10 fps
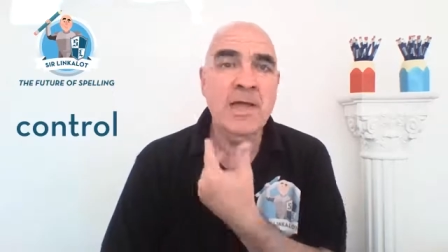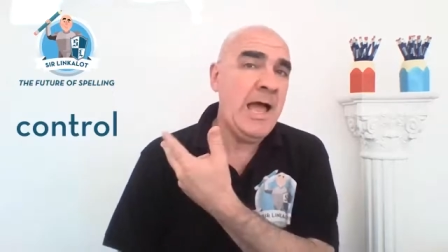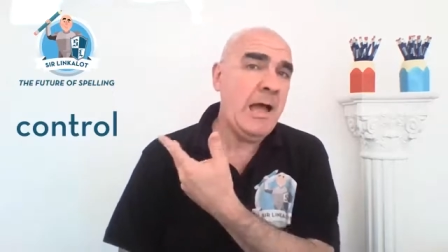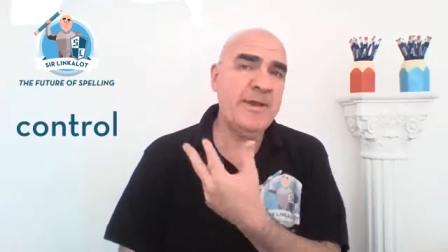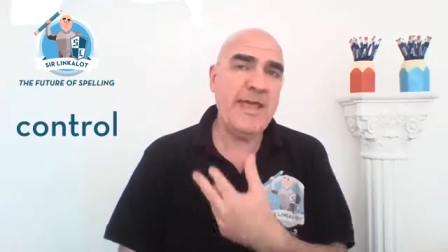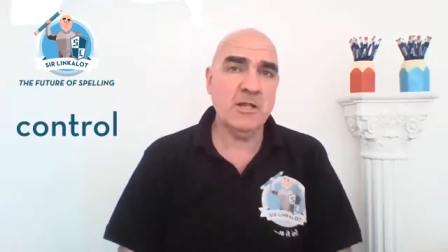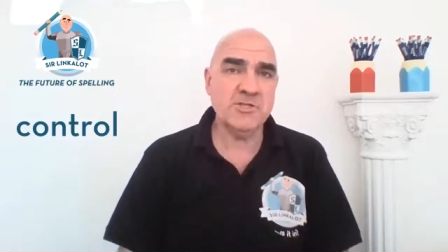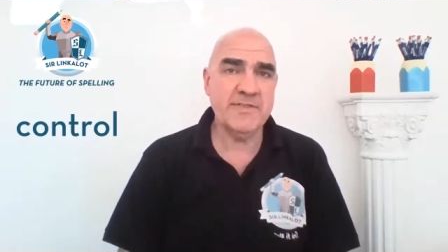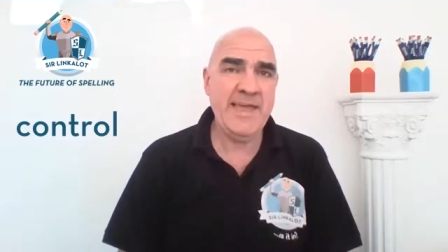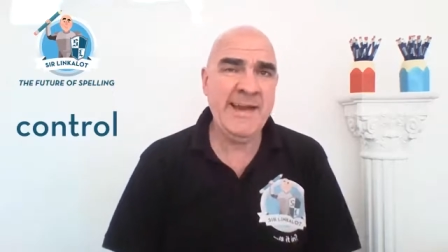How many L's
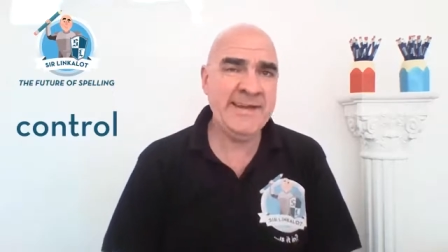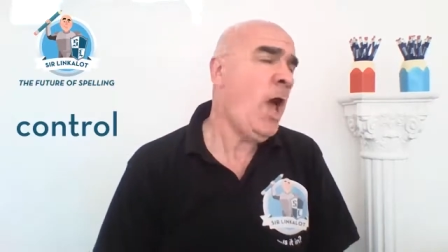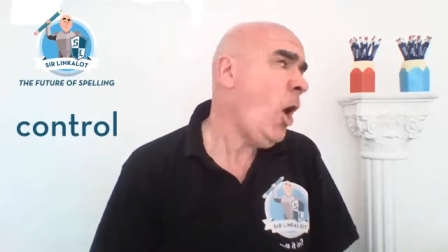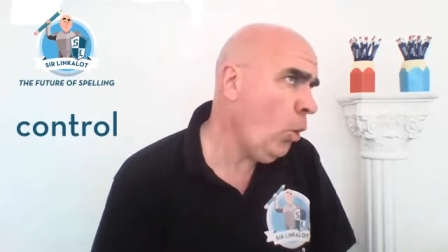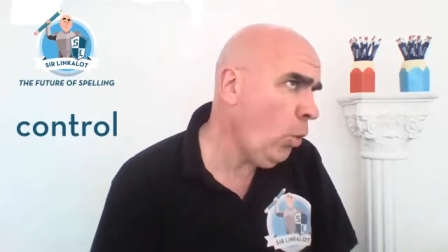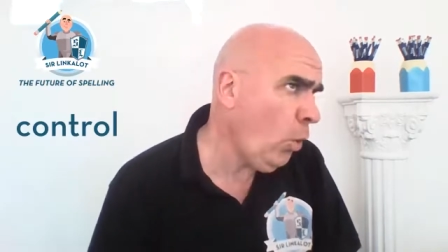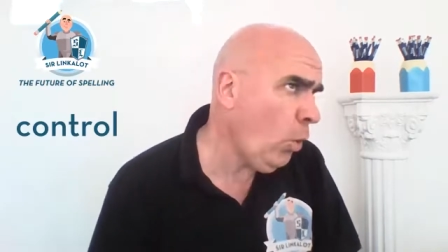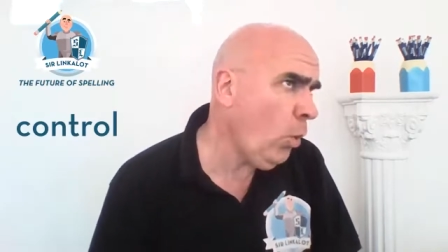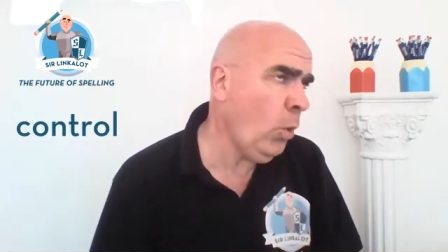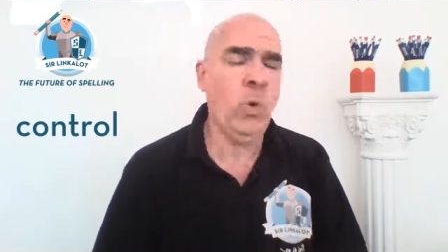at the end?
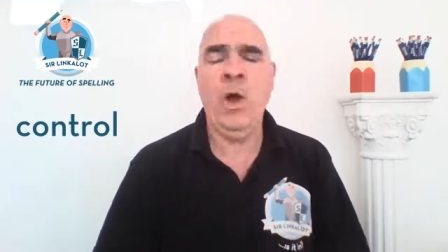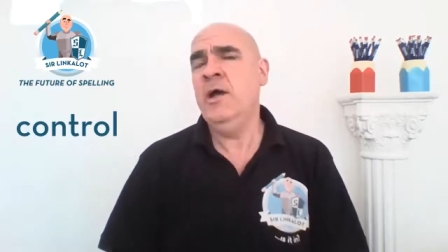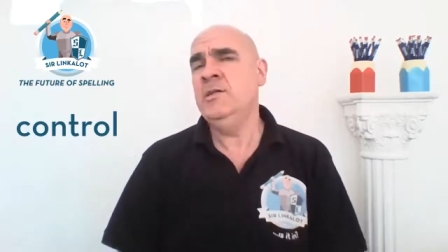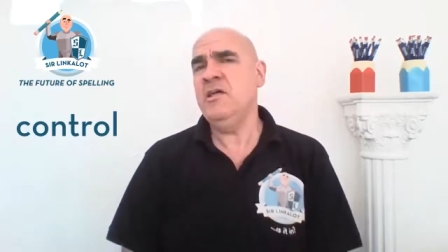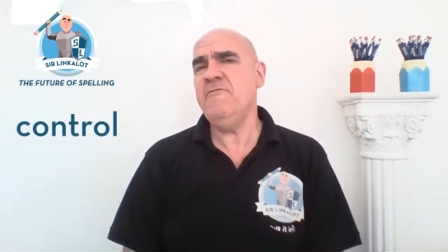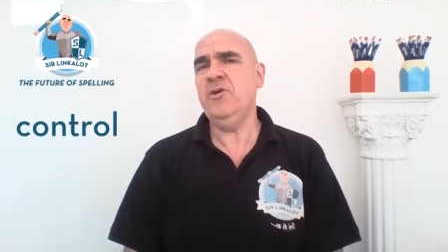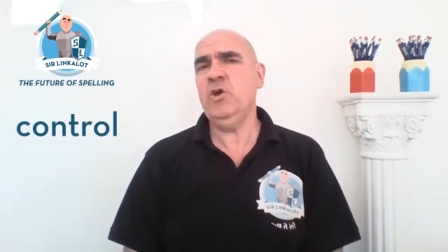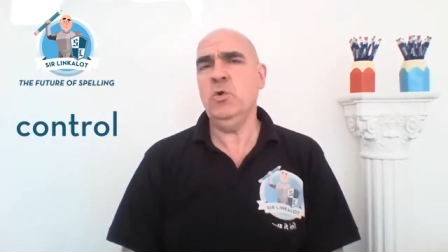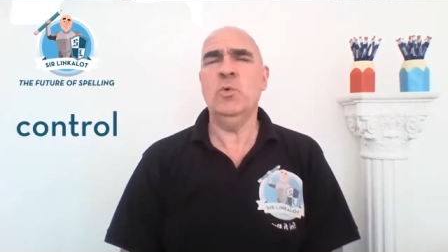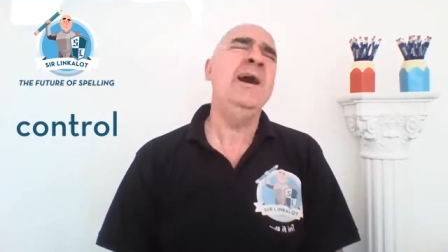Ooh,
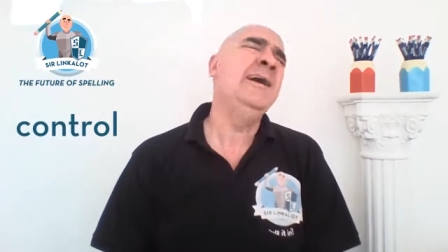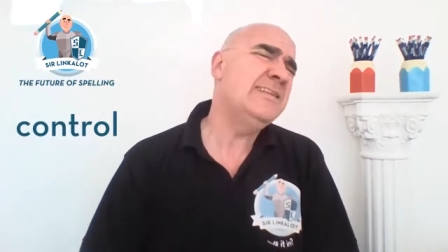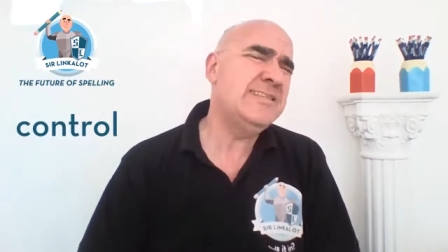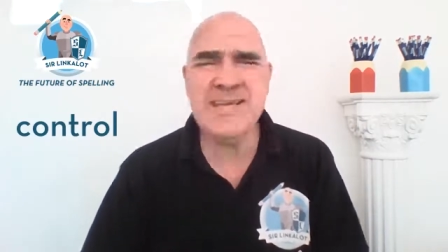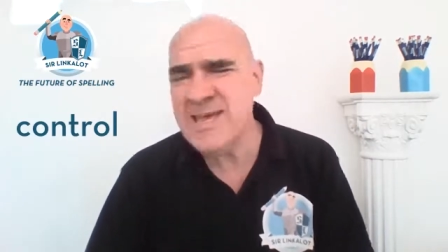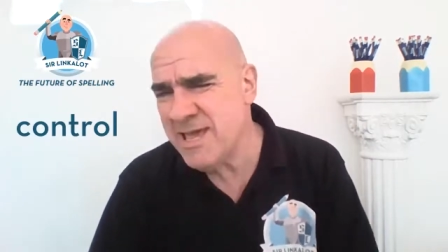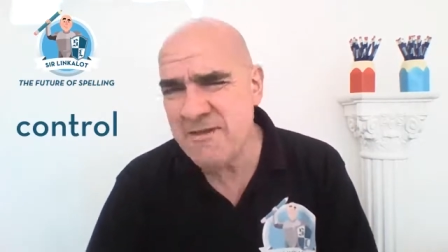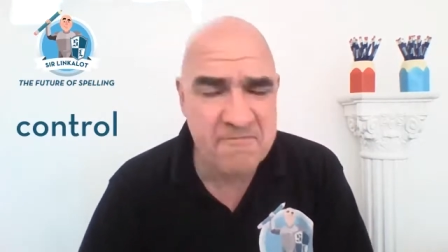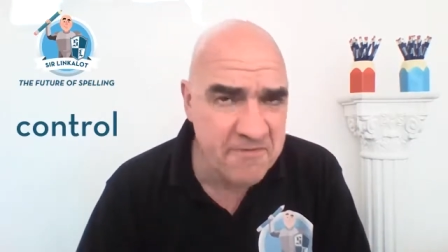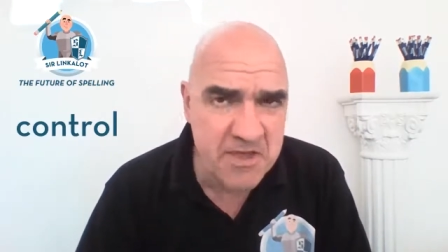difficult. And